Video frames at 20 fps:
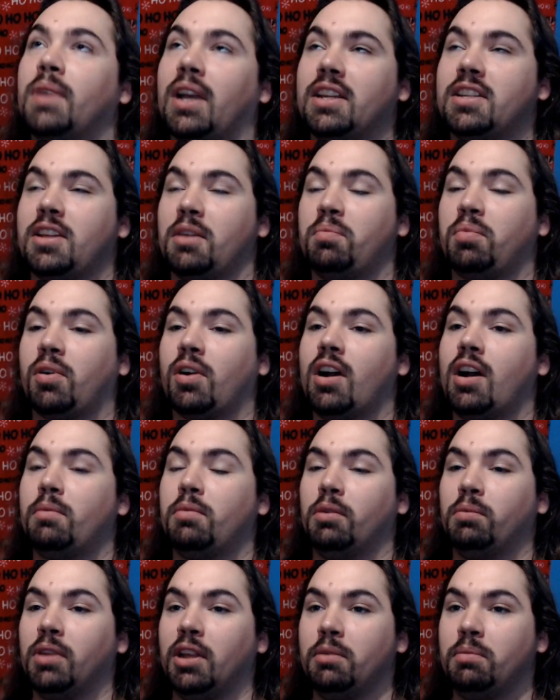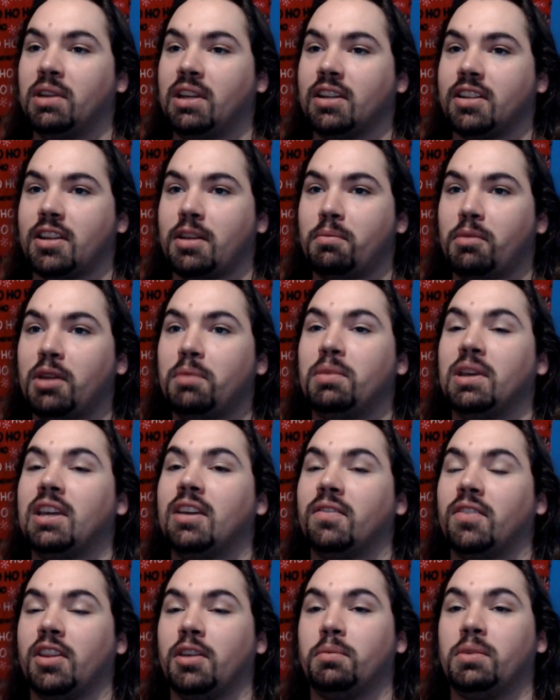say probably because I might be
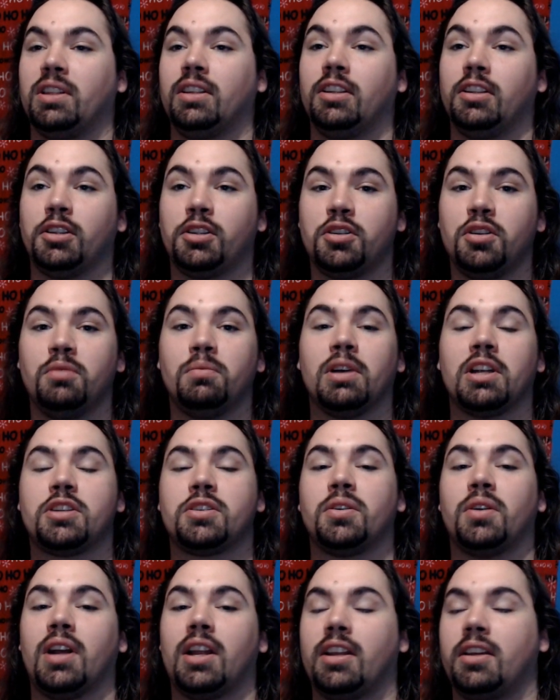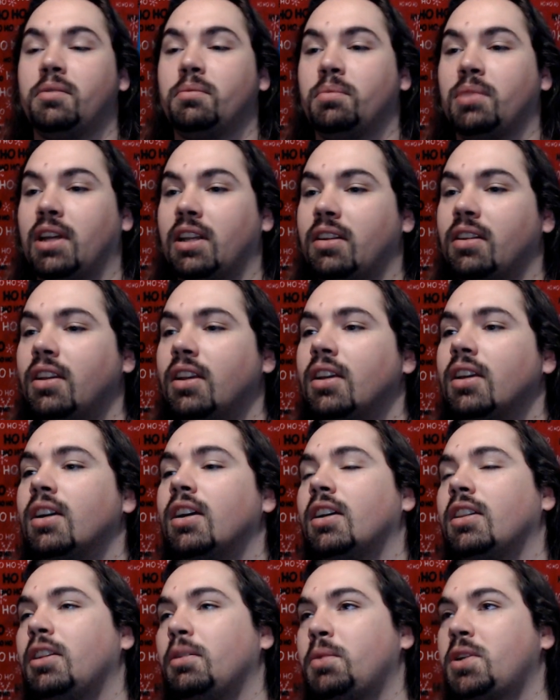giving them a little too much credit, but
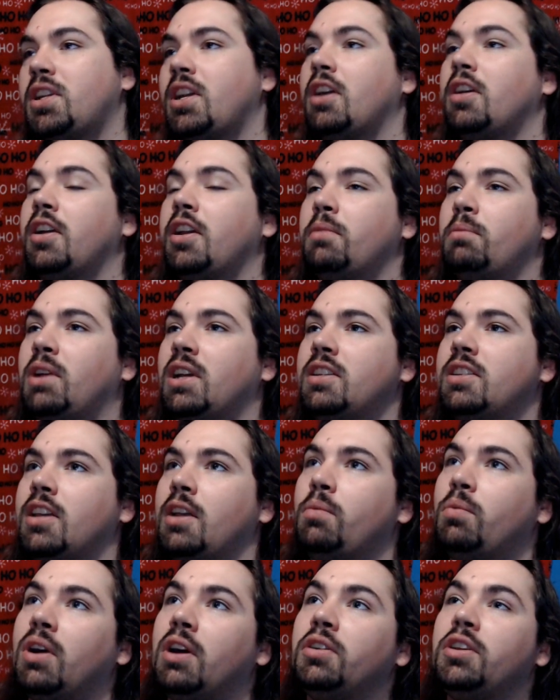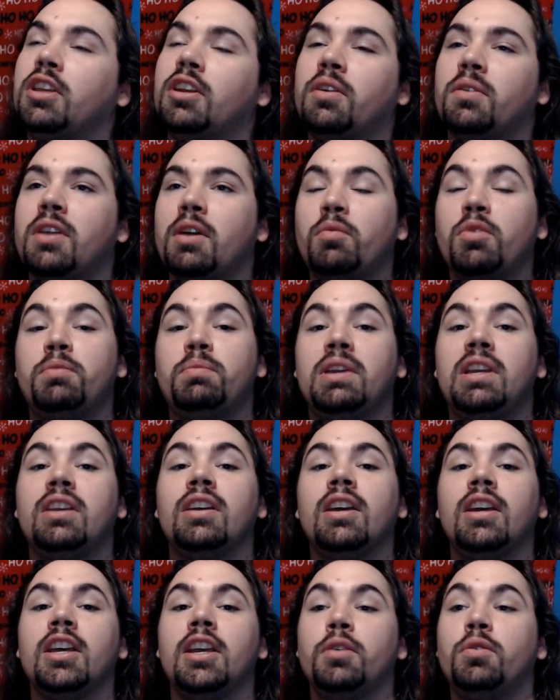a libertarian might say, well, it would
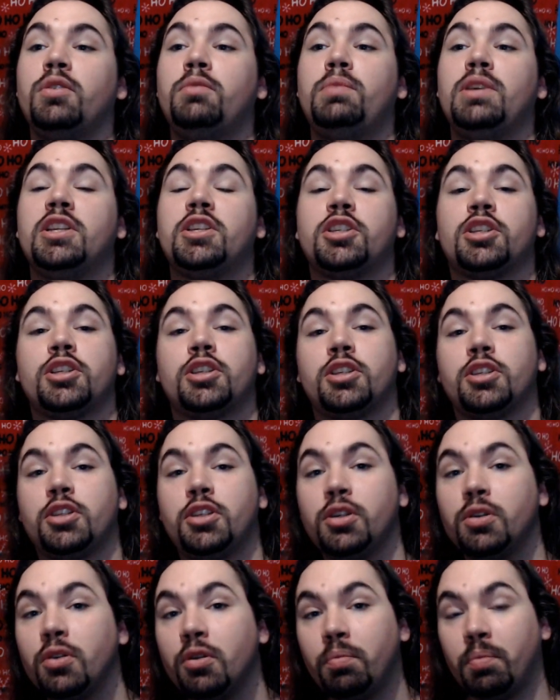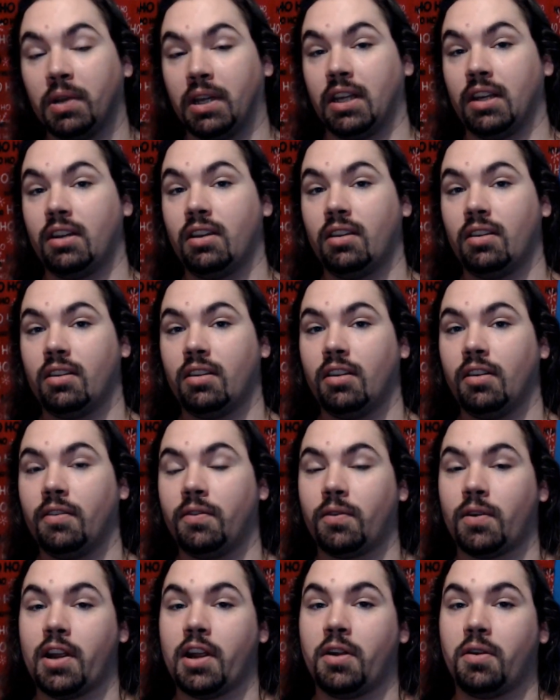be stupid
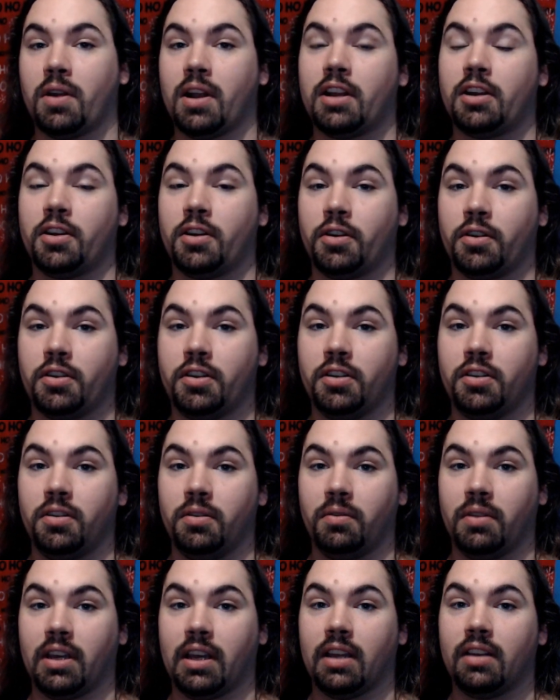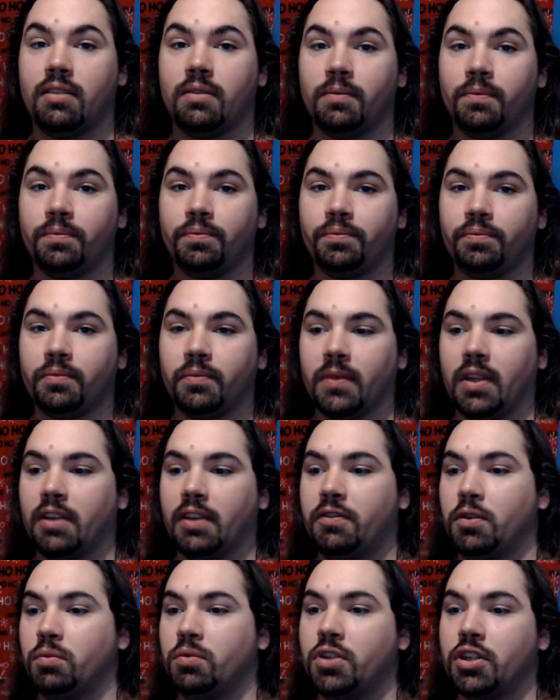for a creditor to do that.
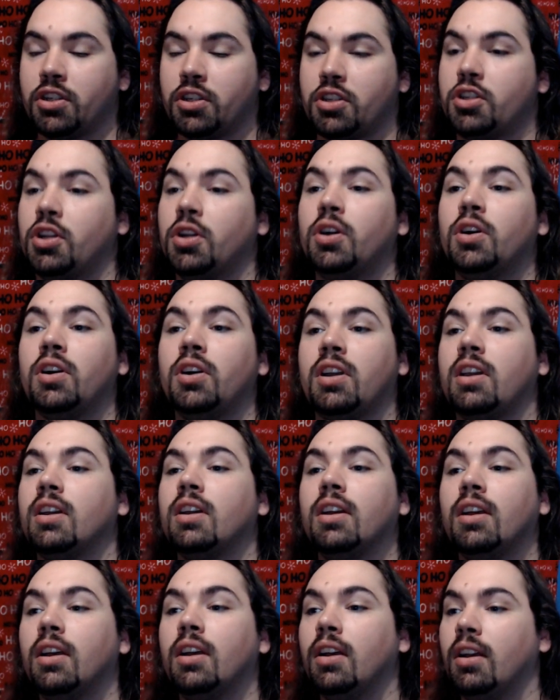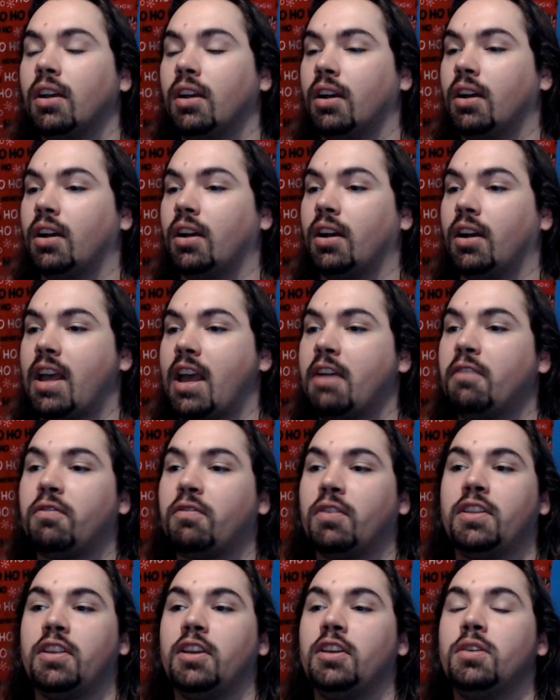If you just took
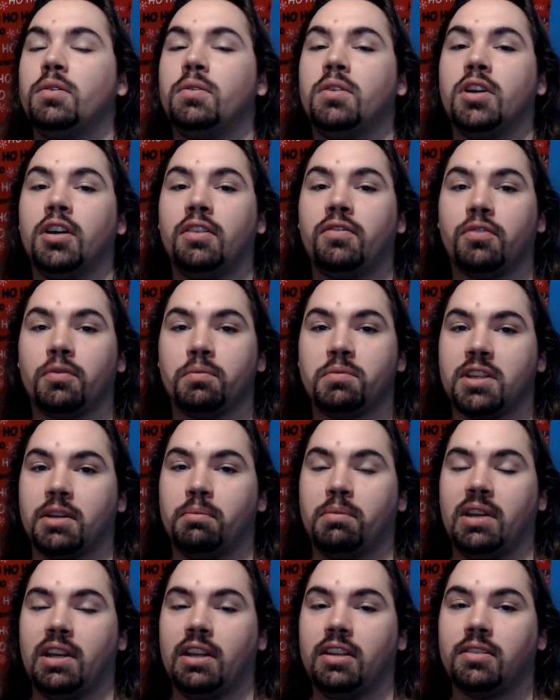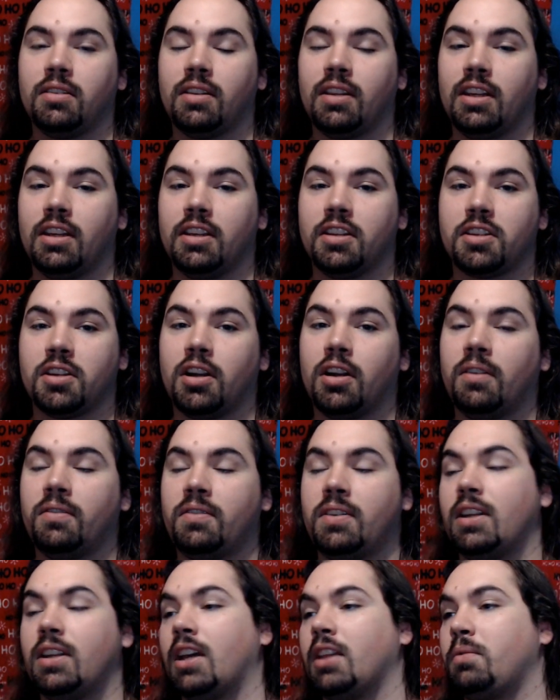everything you could from somebody so that he starved
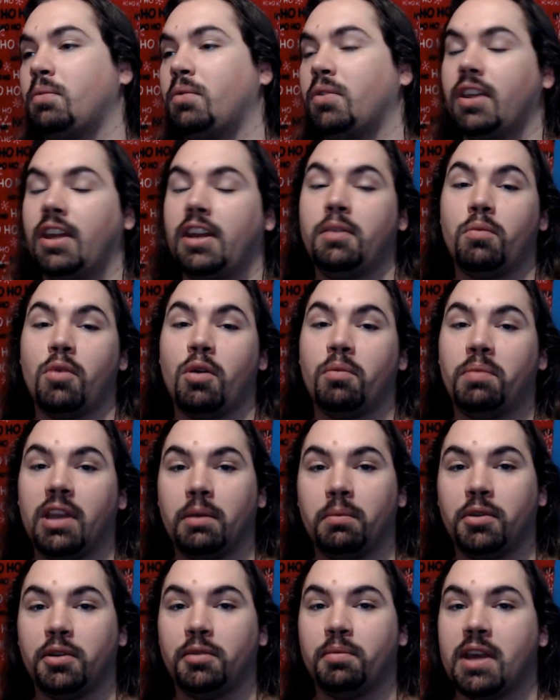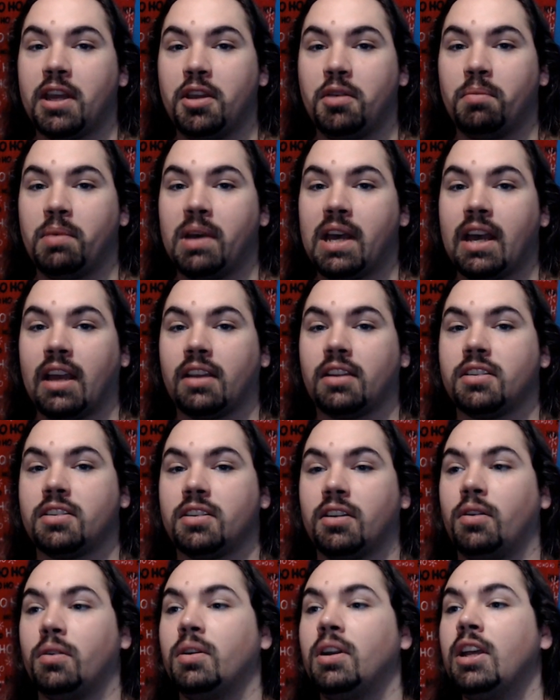to death, well, he won't be able to pay you back.
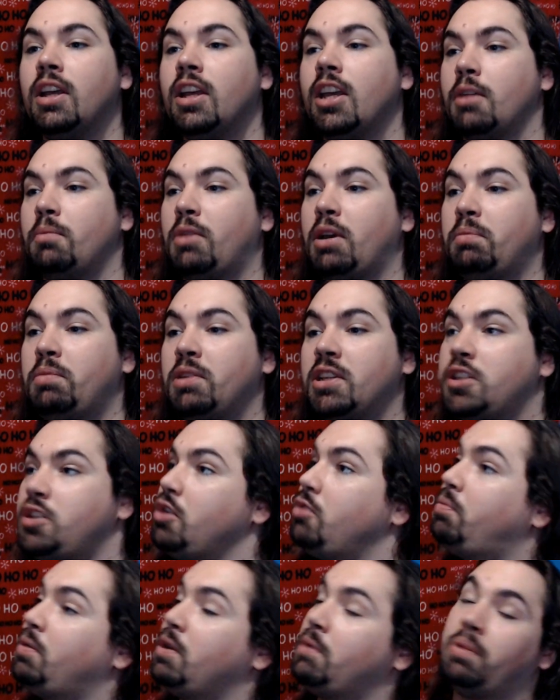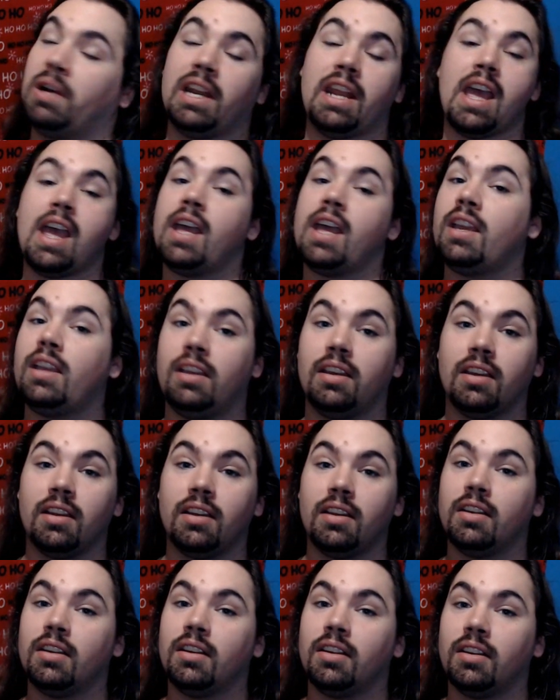So it might be stupid, but hey,
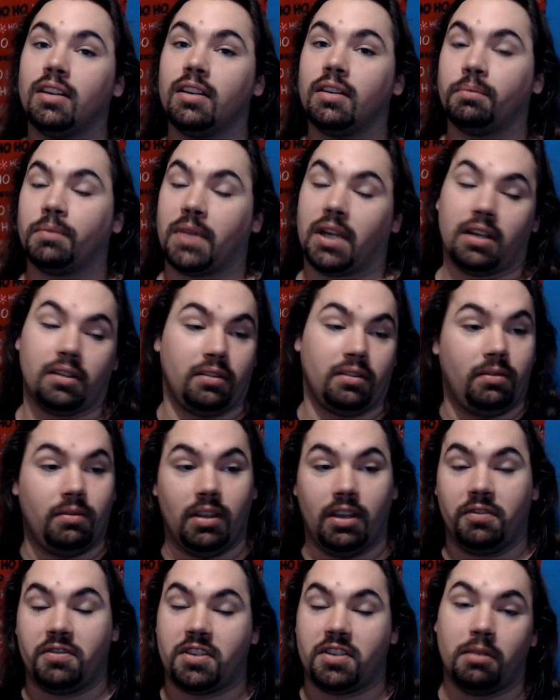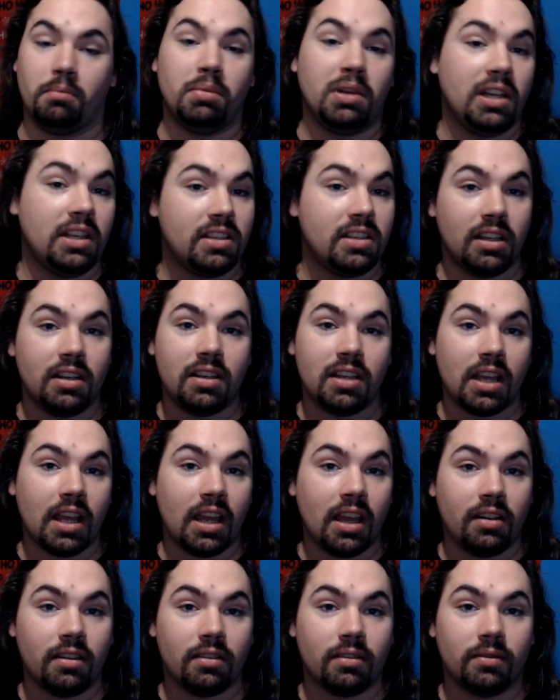if somebody's in
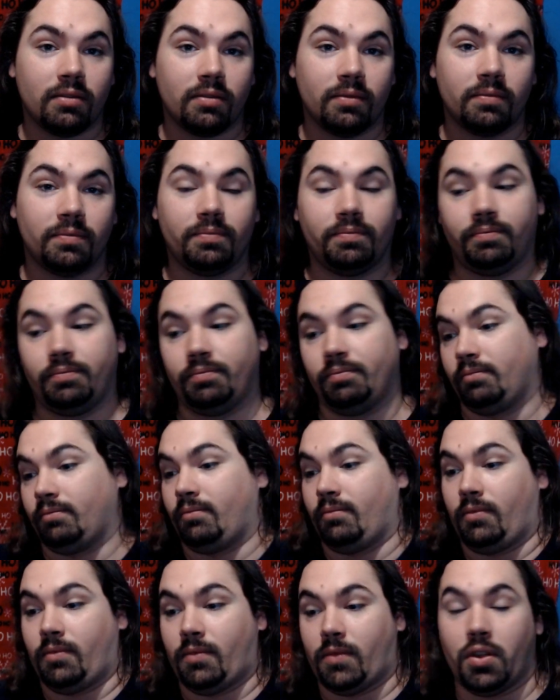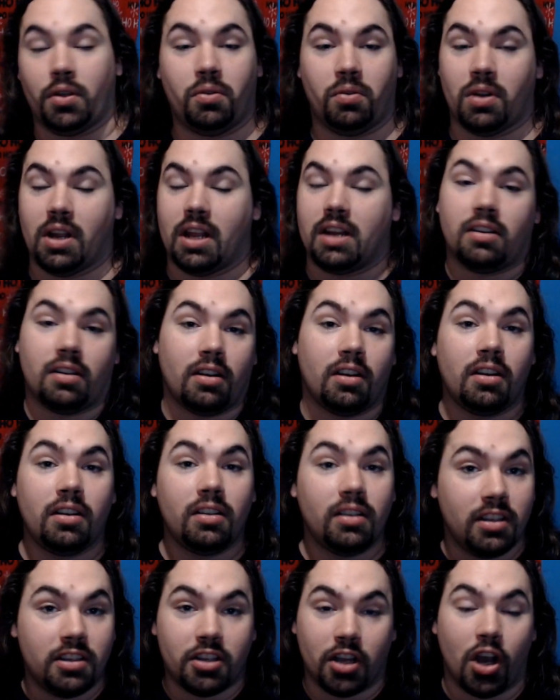debt, the creditor
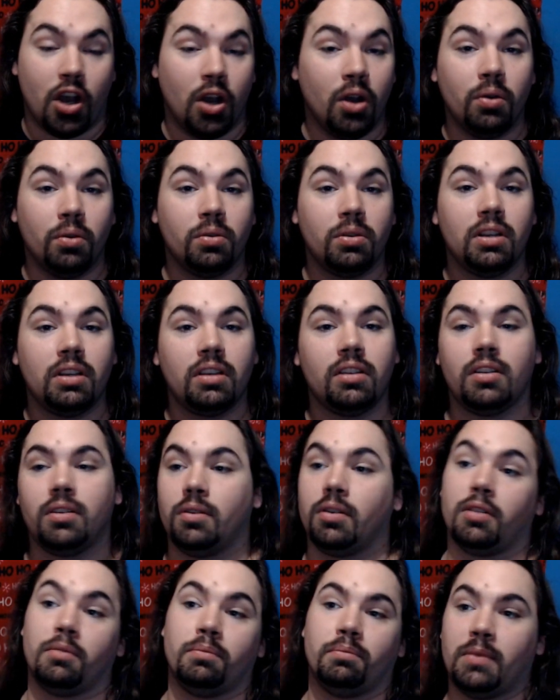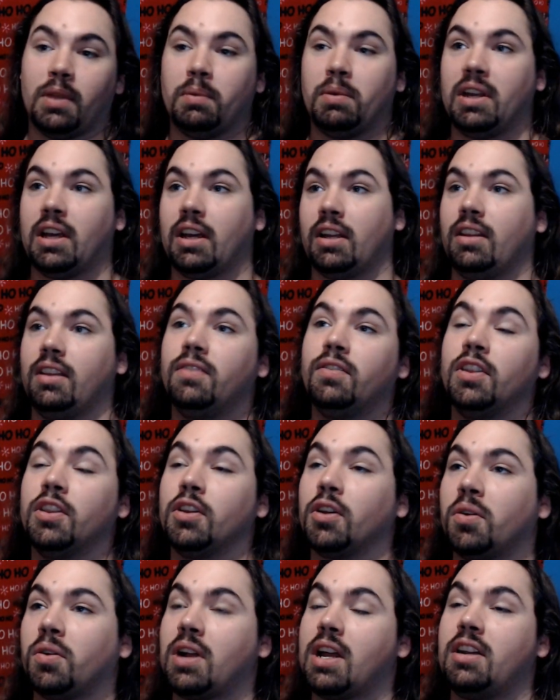is owed, or maybe not even the
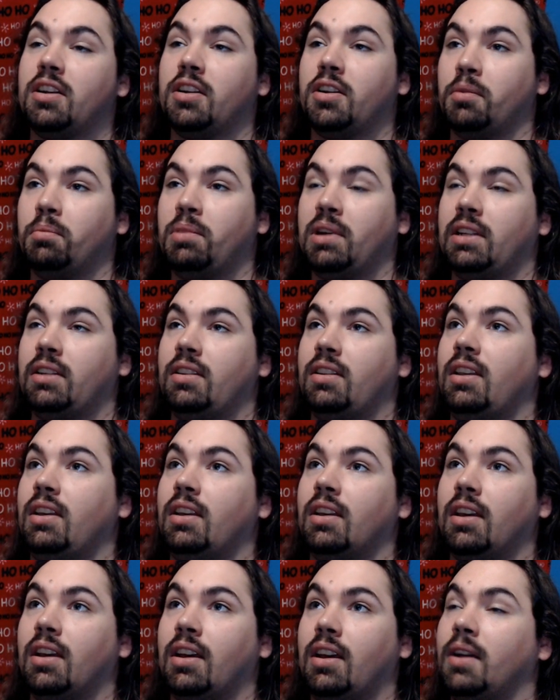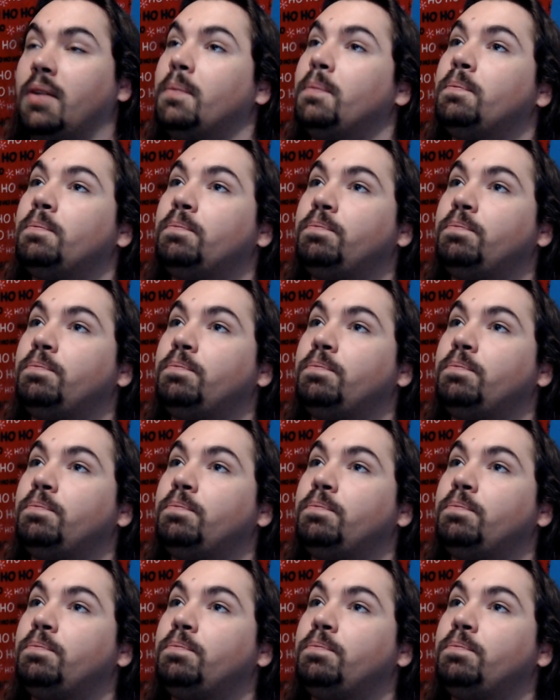creditor, but the, I